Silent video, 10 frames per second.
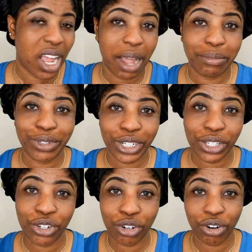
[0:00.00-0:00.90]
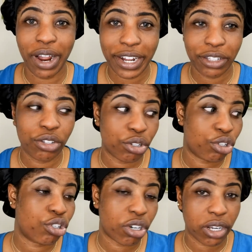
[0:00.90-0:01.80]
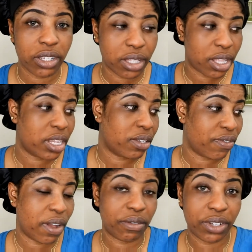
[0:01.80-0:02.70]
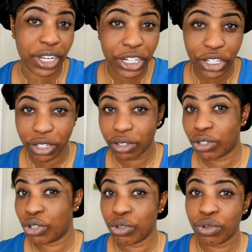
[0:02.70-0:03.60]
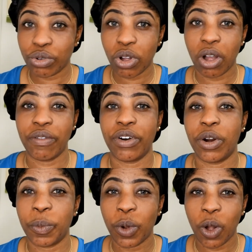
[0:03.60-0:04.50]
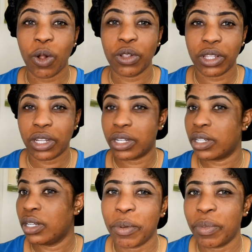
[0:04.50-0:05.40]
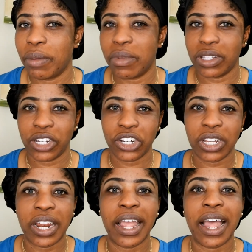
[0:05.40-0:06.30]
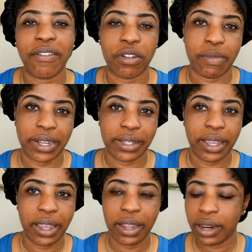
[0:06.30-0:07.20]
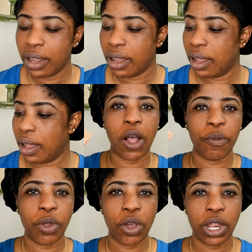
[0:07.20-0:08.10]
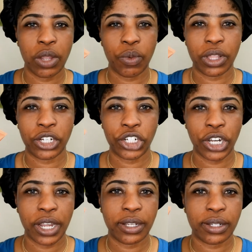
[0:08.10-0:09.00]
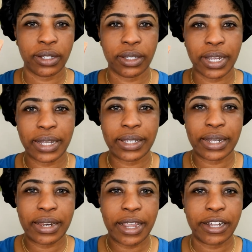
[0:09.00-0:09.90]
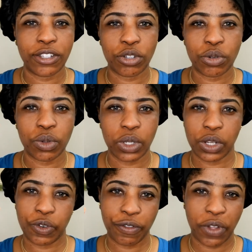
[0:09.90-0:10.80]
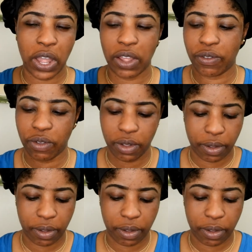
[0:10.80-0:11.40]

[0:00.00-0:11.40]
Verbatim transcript: I'm just trying to trust this foundation to cover up all the hyperpigmentation that I have on my skin. So I'll be going in with the shade Tanzania two oh five.